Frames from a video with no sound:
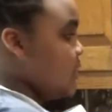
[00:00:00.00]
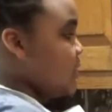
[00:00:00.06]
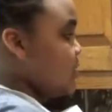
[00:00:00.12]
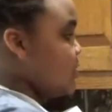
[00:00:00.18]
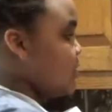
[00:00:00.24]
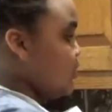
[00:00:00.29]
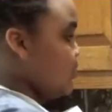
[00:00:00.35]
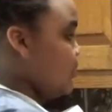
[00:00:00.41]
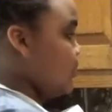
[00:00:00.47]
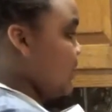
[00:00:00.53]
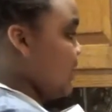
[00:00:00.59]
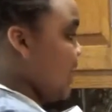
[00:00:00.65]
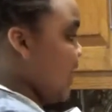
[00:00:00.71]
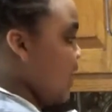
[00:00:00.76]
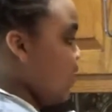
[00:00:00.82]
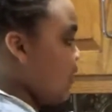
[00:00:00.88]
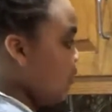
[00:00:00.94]
So
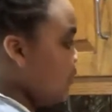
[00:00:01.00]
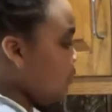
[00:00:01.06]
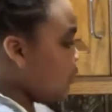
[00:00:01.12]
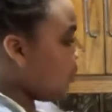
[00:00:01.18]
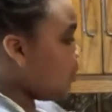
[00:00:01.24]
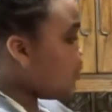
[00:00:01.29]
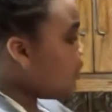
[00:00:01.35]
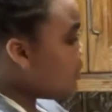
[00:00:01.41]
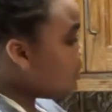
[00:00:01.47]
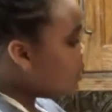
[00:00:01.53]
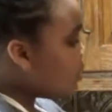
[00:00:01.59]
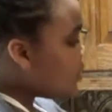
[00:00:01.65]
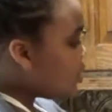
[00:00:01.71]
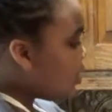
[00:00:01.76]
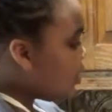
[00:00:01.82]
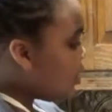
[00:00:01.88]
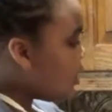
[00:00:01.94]
now you're going to
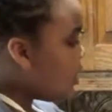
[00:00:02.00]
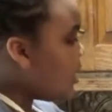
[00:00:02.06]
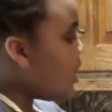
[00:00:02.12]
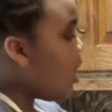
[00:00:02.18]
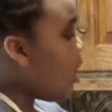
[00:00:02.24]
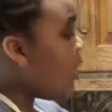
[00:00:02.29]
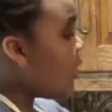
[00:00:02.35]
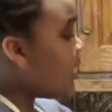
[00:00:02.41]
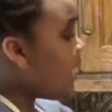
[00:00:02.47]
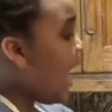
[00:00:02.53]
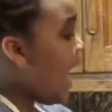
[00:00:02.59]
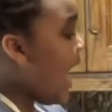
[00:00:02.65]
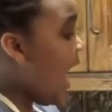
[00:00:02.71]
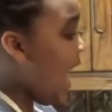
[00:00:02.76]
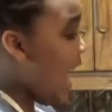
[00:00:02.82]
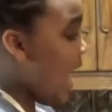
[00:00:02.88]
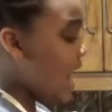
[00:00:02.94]
turn it on
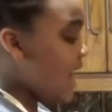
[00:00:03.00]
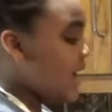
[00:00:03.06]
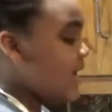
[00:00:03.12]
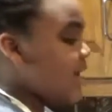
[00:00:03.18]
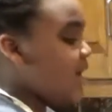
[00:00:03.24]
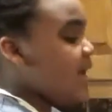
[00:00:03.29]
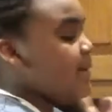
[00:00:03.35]
high,